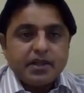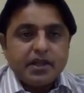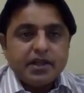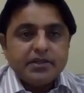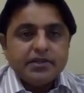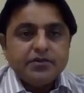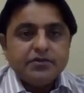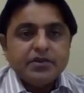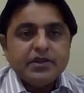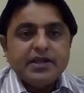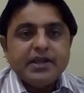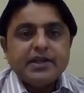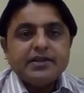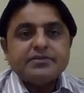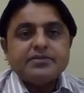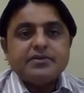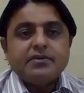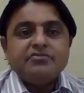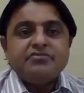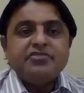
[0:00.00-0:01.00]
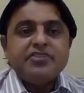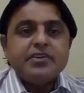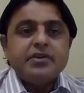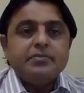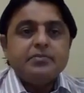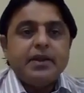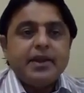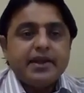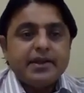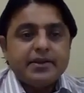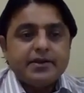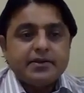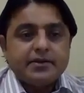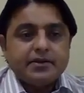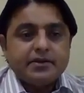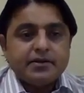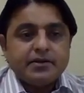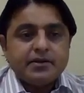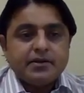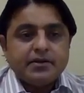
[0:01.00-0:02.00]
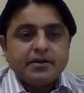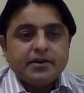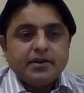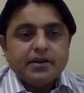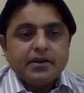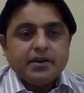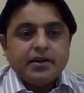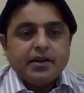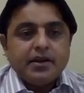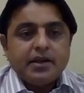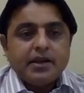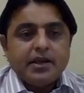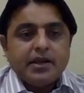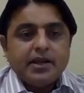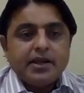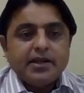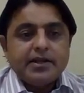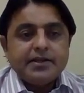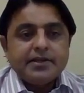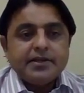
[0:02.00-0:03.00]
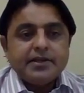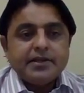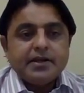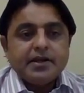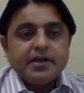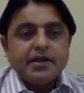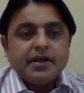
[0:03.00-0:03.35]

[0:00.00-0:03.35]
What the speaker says: and you will get some feedback, and